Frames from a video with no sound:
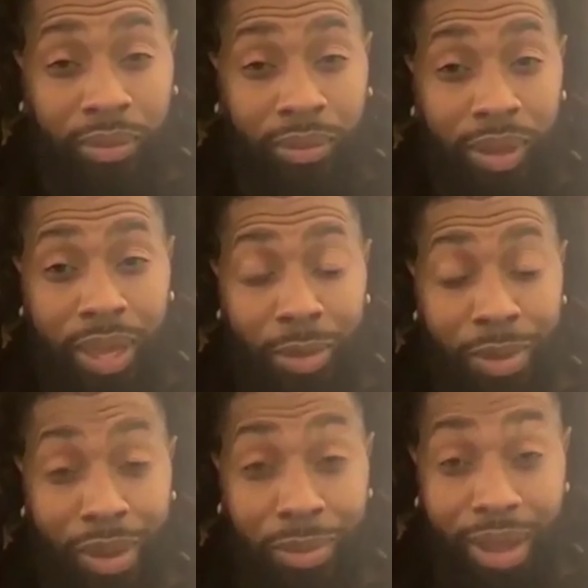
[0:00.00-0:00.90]
Yeah, you
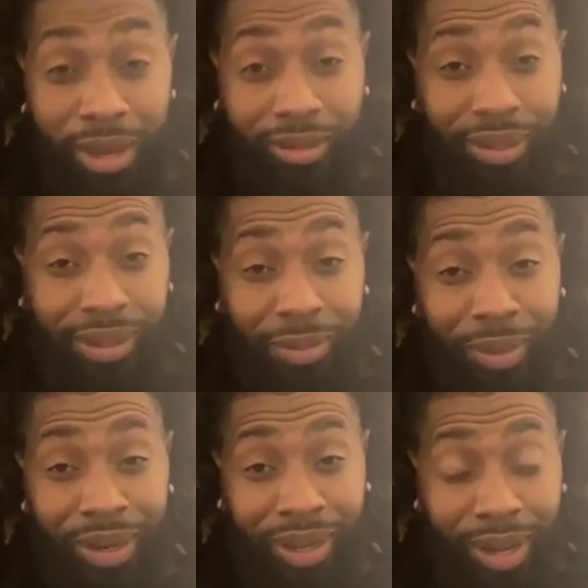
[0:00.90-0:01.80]
better be nice to him.
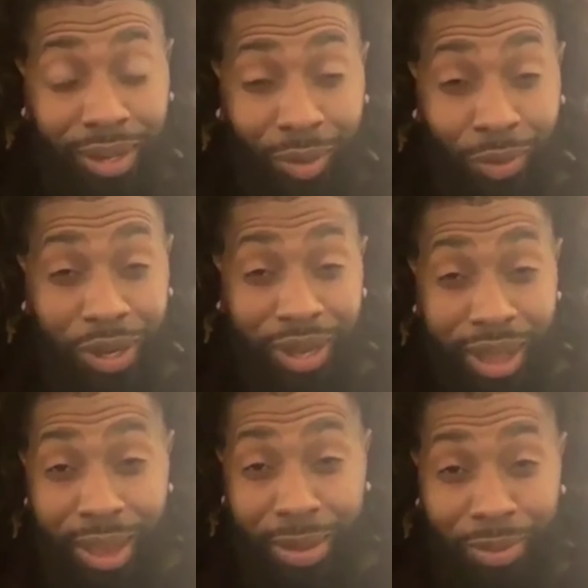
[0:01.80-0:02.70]
That nigga like the Green
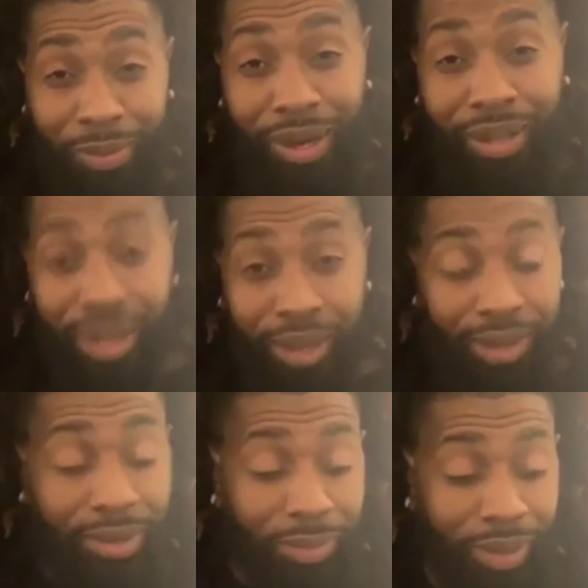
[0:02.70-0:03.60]
Goblin right now.
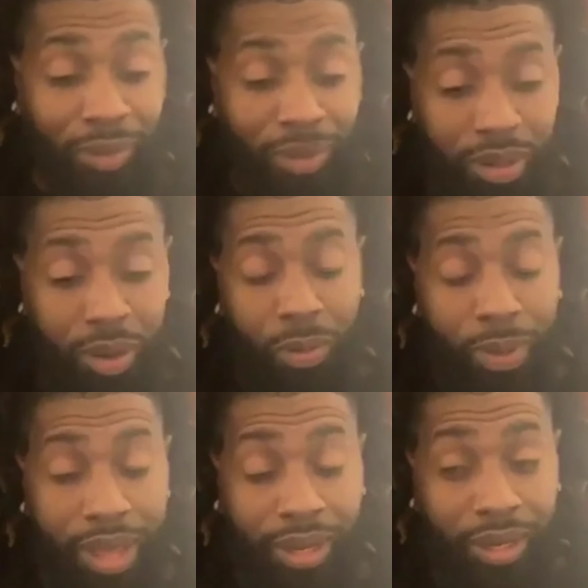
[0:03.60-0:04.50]
He ain't playing with
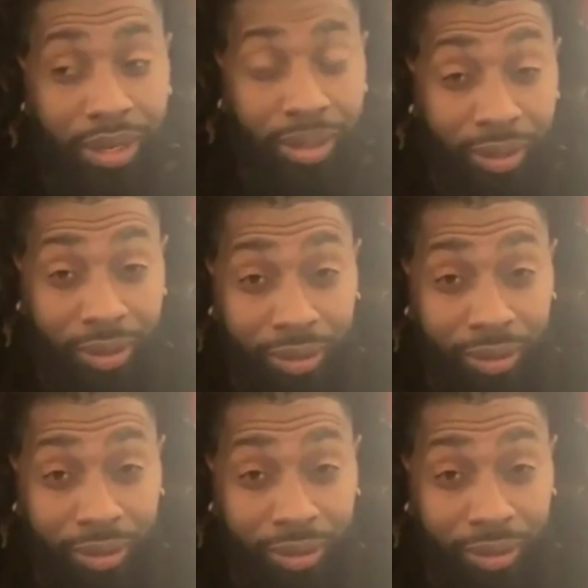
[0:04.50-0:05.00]
nobody.